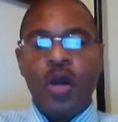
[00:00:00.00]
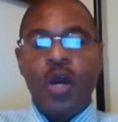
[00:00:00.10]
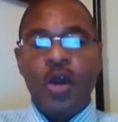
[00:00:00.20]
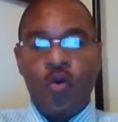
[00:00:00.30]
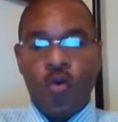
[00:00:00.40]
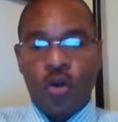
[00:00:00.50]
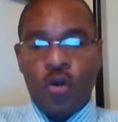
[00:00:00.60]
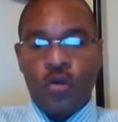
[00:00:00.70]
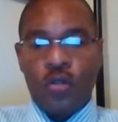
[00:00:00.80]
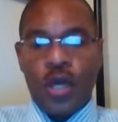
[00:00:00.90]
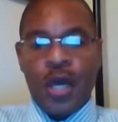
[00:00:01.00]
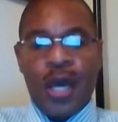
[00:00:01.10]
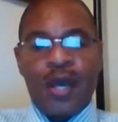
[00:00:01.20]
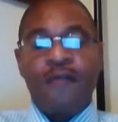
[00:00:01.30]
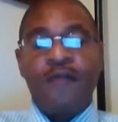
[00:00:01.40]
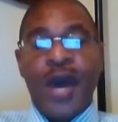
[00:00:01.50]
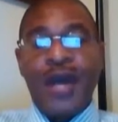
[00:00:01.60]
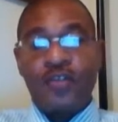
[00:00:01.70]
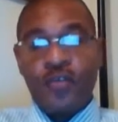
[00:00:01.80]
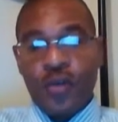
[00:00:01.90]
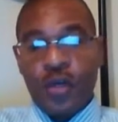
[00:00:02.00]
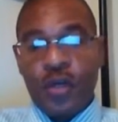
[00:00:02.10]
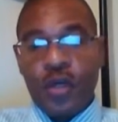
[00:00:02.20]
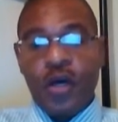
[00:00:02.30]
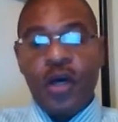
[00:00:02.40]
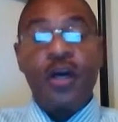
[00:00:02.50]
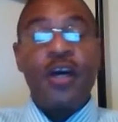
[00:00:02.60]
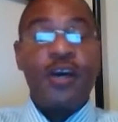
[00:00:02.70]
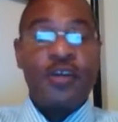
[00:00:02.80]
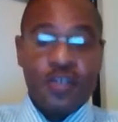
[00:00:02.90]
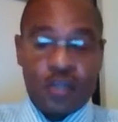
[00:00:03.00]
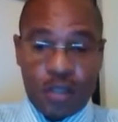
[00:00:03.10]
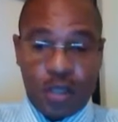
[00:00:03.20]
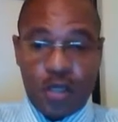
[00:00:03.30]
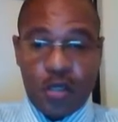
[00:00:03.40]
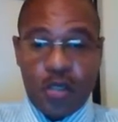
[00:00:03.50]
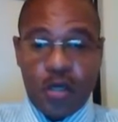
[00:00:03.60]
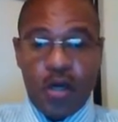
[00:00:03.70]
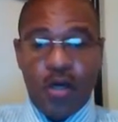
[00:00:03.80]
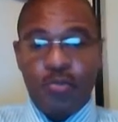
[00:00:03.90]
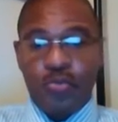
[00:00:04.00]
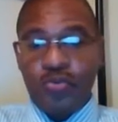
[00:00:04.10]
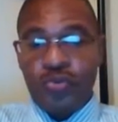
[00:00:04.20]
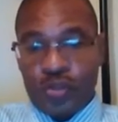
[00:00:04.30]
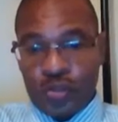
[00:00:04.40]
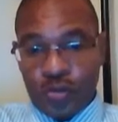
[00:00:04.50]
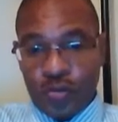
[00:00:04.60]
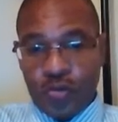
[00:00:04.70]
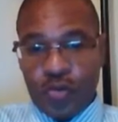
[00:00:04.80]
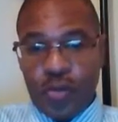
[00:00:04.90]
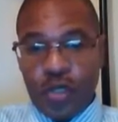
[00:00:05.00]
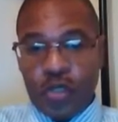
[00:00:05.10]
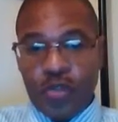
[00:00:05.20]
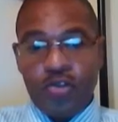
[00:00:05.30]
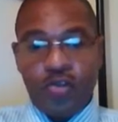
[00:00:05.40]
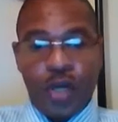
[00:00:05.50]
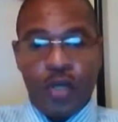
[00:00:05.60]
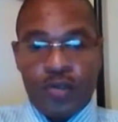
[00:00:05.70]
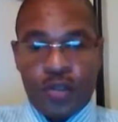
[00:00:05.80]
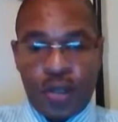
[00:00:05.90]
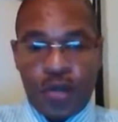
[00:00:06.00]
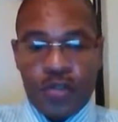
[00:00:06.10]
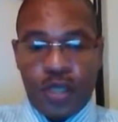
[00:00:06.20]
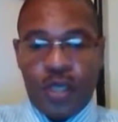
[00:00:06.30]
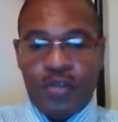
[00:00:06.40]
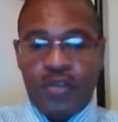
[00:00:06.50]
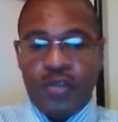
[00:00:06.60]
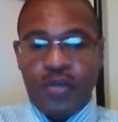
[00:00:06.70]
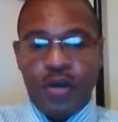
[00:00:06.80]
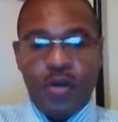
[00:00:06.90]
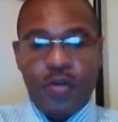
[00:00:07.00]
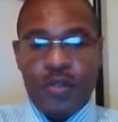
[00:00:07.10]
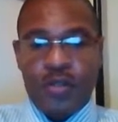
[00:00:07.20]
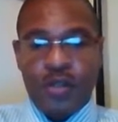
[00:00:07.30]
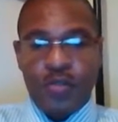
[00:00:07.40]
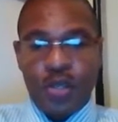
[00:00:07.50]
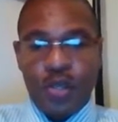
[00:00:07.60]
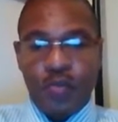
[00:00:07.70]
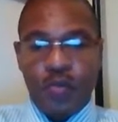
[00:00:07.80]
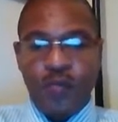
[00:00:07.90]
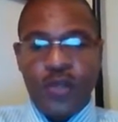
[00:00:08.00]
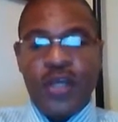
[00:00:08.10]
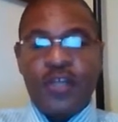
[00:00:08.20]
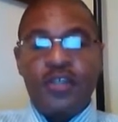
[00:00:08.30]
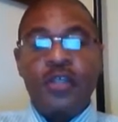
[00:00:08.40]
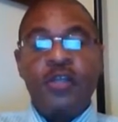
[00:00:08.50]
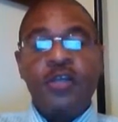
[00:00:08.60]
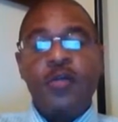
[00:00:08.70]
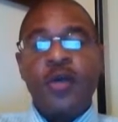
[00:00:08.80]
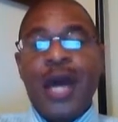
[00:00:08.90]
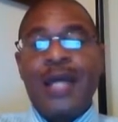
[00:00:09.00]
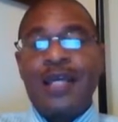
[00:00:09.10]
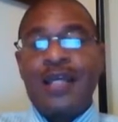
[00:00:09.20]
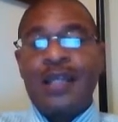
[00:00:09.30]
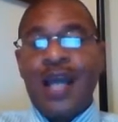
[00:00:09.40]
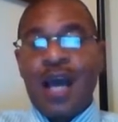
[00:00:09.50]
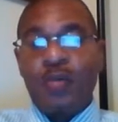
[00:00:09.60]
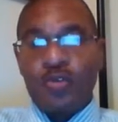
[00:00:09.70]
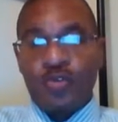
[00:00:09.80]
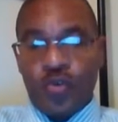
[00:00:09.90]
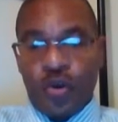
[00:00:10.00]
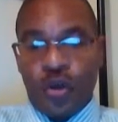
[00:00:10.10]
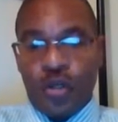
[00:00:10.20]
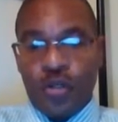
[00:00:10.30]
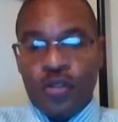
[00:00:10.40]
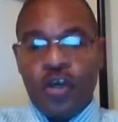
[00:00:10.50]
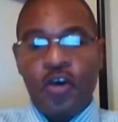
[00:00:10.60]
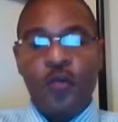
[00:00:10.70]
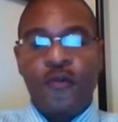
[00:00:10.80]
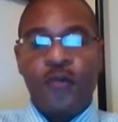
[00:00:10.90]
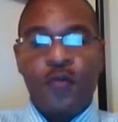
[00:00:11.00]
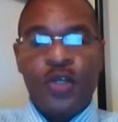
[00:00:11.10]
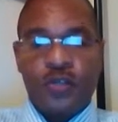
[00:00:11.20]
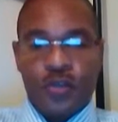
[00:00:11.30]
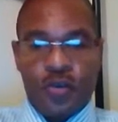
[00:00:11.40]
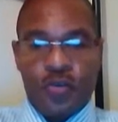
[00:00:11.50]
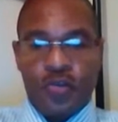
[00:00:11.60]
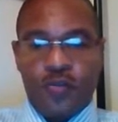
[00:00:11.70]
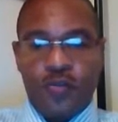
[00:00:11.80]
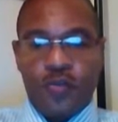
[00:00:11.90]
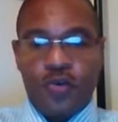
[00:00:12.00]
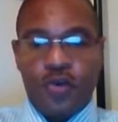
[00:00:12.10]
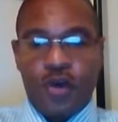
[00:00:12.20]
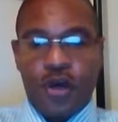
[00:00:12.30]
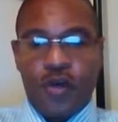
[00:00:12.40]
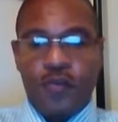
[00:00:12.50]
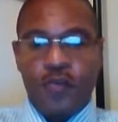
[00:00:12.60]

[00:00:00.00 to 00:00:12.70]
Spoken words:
headquarters, had a factory, a hair salon, a beauty school to train the sales agents and all these other people. She ended up adding a laboratory to help with research. Okay.